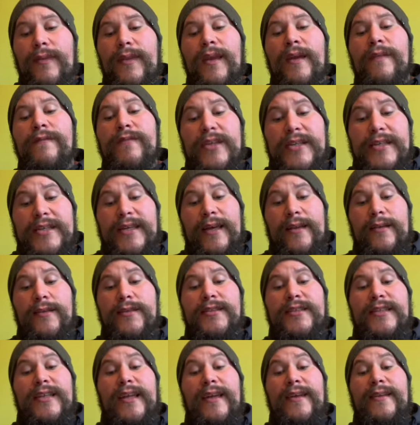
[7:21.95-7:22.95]
The scale is
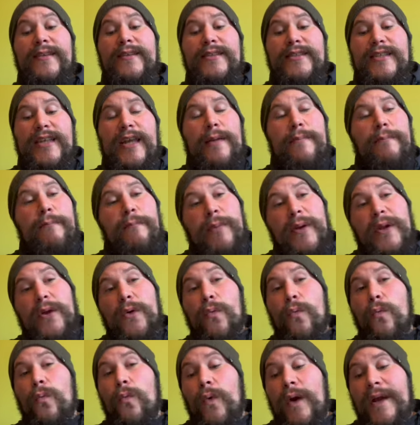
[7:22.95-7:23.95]
staying the same, but your
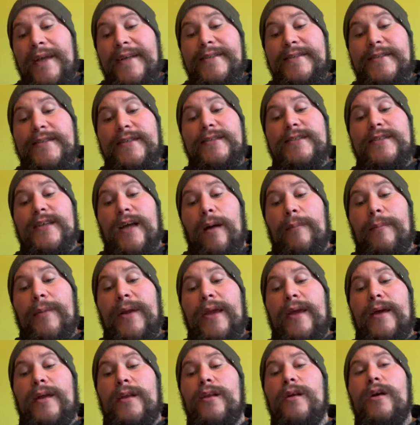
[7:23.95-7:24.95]
waist is coming
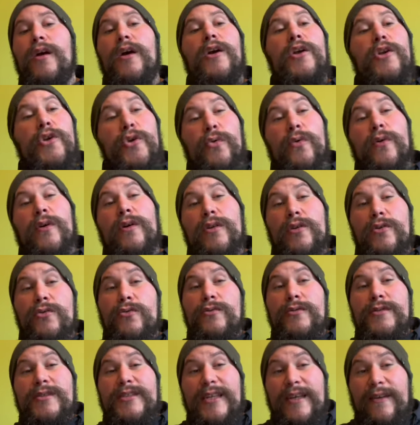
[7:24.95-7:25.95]
in, you're
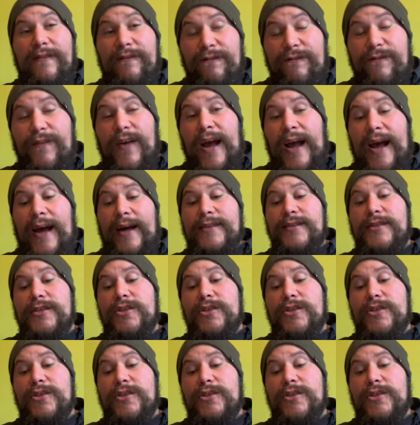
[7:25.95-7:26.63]
losing fat.